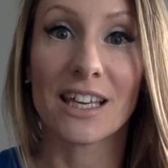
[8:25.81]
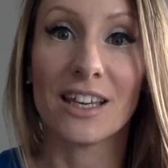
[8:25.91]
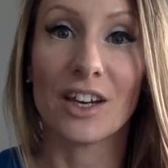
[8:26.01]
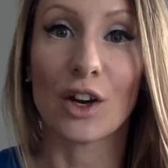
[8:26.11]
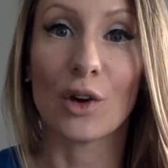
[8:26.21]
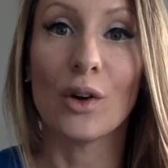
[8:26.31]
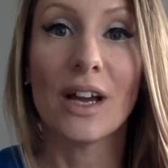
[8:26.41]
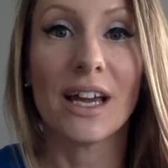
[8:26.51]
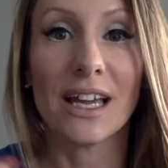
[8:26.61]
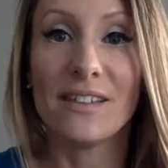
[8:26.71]
you know,
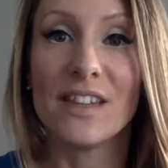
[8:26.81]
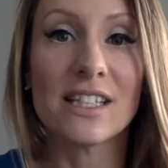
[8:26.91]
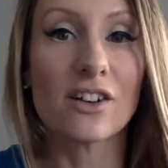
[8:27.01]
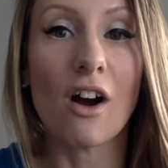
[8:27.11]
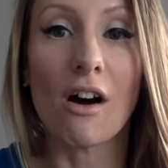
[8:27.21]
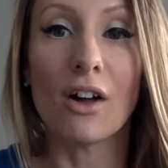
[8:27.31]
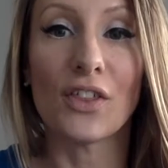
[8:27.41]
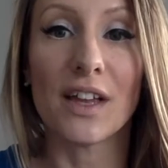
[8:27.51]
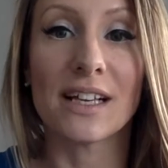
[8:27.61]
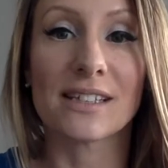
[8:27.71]
these are all
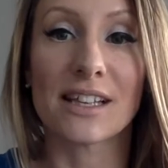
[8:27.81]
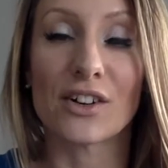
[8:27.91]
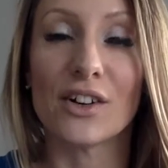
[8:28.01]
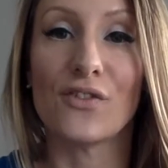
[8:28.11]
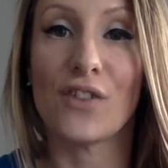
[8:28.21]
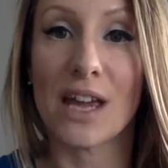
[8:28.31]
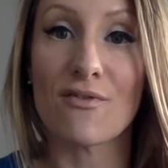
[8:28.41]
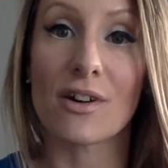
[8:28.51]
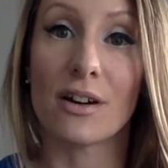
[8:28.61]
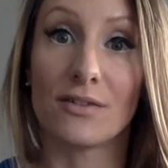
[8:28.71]
things that are in
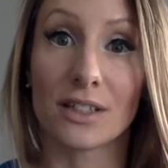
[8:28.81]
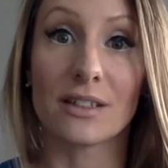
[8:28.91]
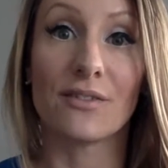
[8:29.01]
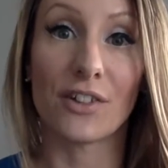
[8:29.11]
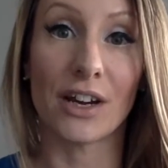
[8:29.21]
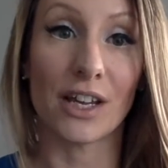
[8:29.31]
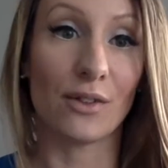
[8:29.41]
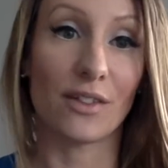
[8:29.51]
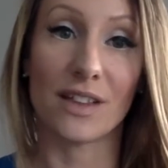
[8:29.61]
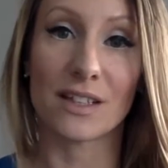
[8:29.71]
favor of delivering you
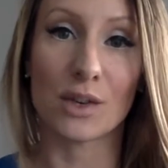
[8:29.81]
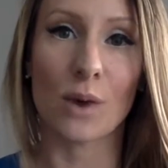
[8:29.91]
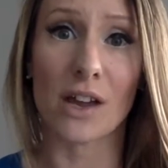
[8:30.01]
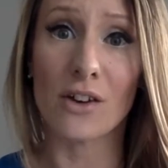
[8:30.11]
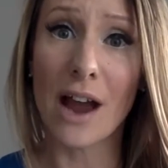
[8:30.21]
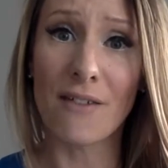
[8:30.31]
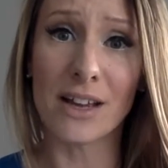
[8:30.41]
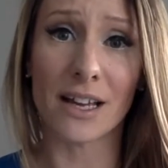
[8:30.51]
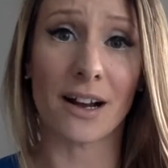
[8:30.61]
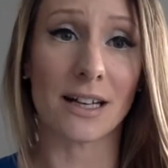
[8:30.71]
the things that you want. You're
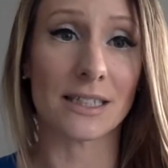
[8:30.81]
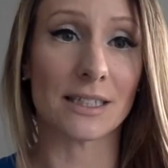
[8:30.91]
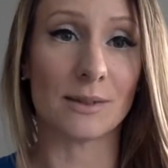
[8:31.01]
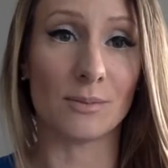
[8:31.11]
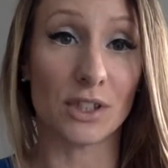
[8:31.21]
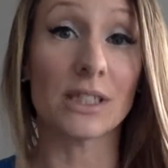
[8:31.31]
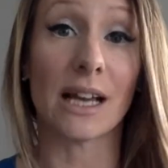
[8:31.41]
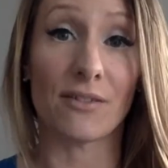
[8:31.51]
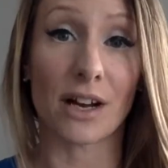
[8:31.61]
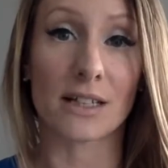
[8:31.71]
going to have
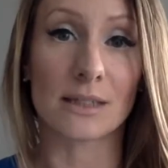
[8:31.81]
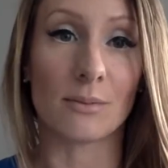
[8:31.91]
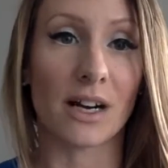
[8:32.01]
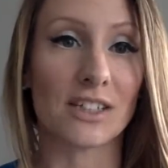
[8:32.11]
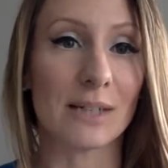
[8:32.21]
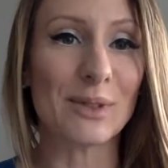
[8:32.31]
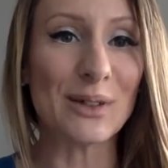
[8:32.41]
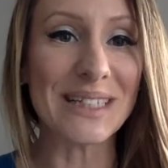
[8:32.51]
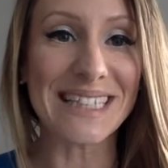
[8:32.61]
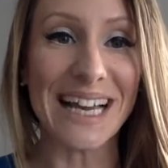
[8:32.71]
an awesome March. I'm so
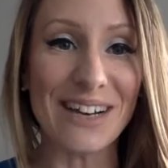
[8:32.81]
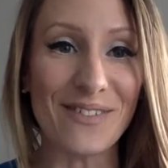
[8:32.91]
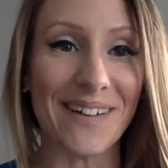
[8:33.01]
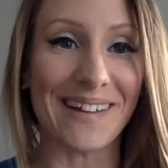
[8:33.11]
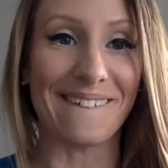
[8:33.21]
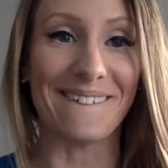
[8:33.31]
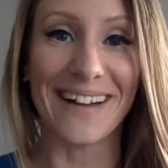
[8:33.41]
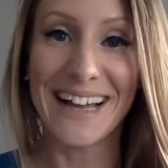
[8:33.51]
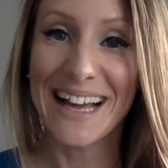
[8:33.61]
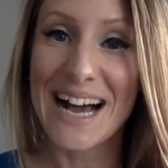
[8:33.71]
excited for you.
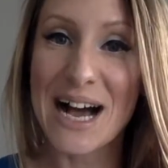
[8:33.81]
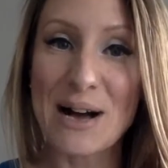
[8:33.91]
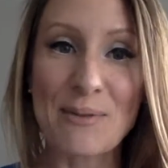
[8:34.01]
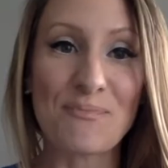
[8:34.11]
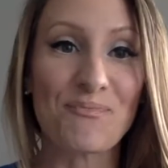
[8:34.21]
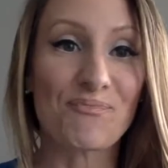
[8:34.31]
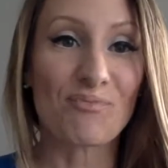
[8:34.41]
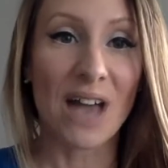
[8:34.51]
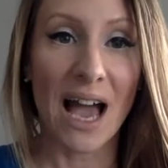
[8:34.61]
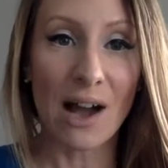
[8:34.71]

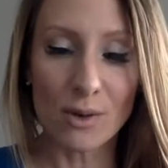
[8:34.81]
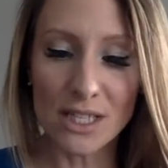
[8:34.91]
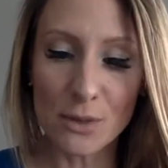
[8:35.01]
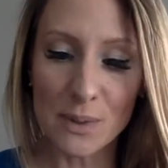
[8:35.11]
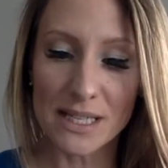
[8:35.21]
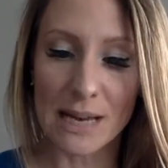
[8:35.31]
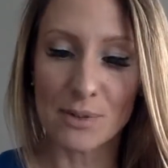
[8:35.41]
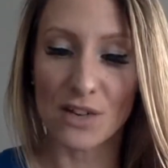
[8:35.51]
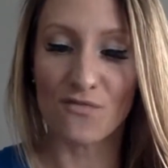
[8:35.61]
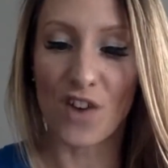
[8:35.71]
How is your
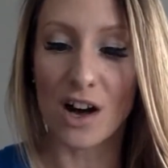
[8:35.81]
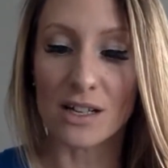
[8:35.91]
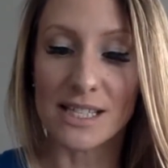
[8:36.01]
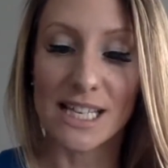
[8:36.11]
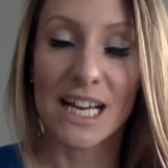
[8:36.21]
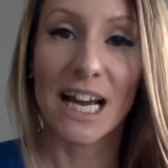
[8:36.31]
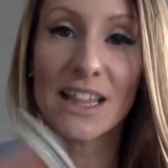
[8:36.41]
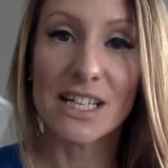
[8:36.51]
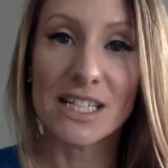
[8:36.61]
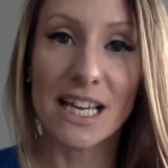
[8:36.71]
perception false?
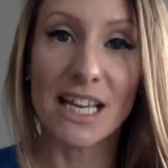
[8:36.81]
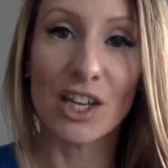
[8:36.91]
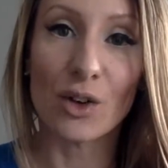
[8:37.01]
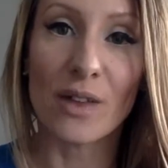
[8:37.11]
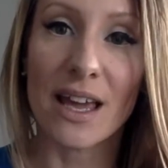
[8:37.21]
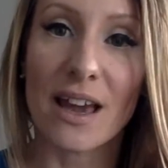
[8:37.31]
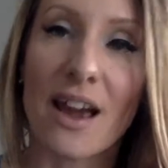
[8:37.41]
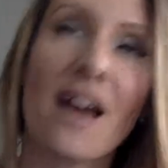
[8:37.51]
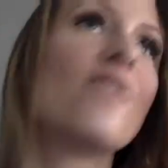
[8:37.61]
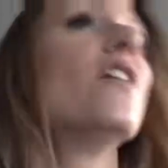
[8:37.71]
And they're saying, you know, like
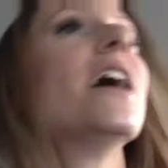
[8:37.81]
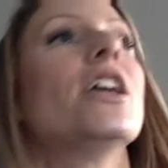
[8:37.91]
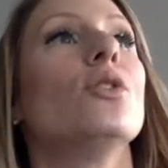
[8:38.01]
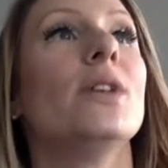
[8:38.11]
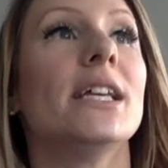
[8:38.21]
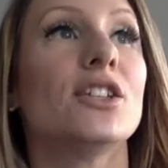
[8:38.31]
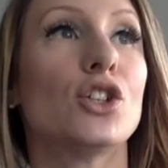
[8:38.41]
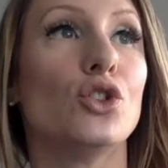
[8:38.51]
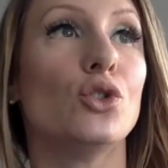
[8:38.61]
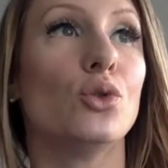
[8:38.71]
that you need
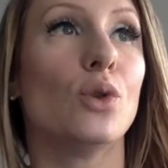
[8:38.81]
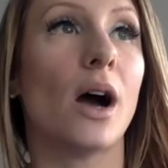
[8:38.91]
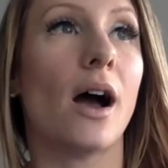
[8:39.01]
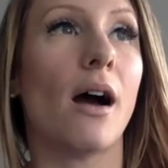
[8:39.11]
to,